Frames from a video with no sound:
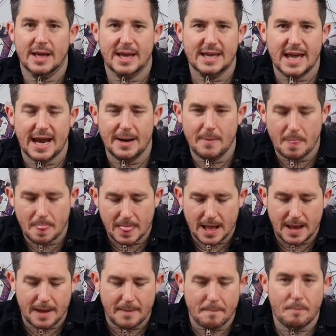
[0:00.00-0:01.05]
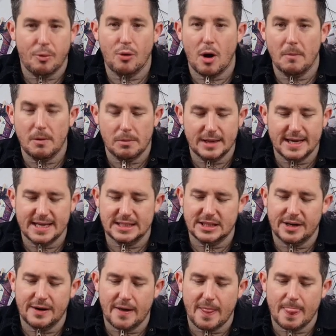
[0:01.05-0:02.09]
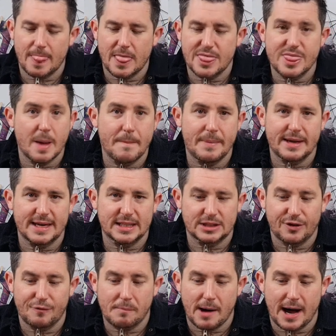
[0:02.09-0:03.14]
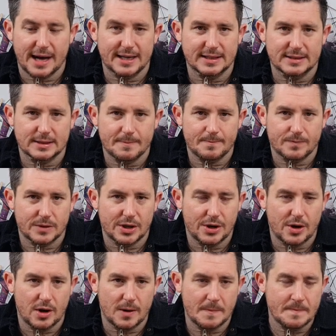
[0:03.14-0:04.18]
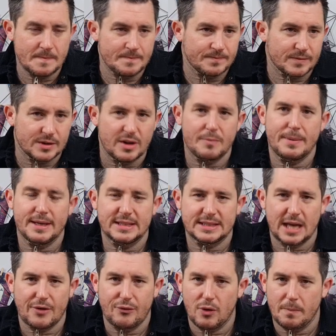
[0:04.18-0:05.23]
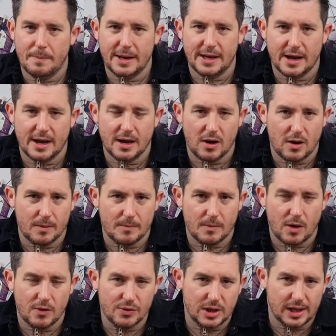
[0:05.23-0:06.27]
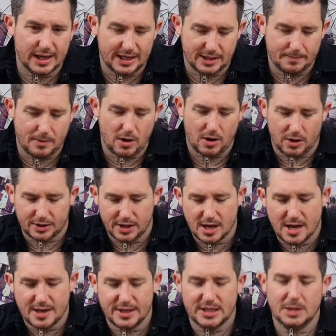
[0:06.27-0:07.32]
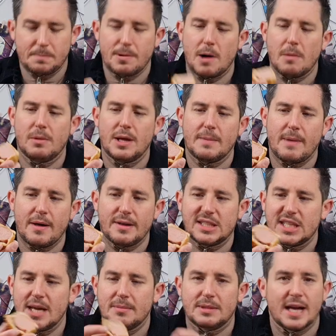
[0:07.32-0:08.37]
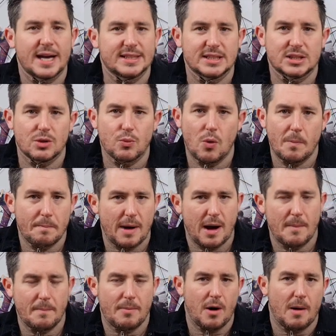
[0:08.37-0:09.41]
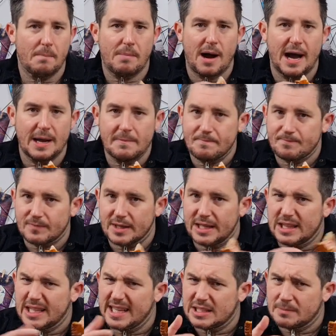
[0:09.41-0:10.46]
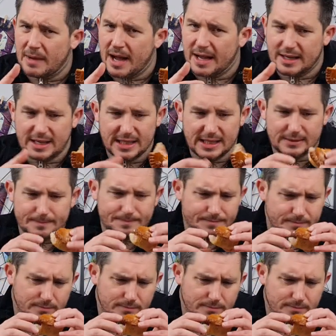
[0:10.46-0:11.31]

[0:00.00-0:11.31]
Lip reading: Again, it probably isn't the biggest of pies, you know. There'd be several bigger on the leaderboard. This is probably about the same size as the £1 pork pie in Leeds Market.